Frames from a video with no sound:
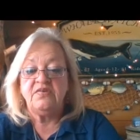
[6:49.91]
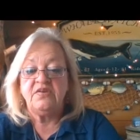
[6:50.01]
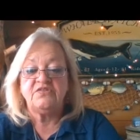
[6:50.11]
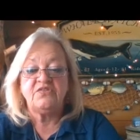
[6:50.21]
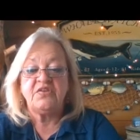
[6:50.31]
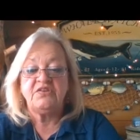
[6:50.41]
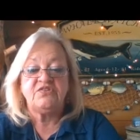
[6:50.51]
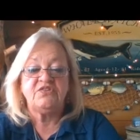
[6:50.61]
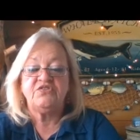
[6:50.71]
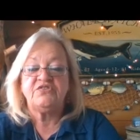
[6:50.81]
These are things
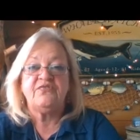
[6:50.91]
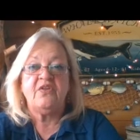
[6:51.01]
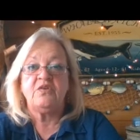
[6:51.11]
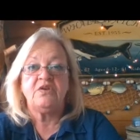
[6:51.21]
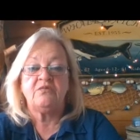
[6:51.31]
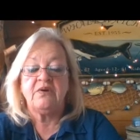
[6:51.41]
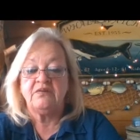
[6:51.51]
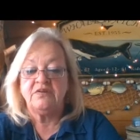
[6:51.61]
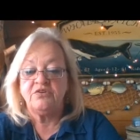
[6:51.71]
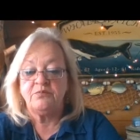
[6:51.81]
that are just floating
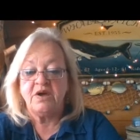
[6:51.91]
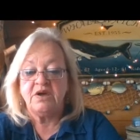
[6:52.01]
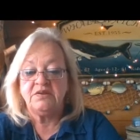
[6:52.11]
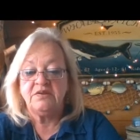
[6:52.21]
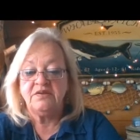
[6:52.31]
around in your mind.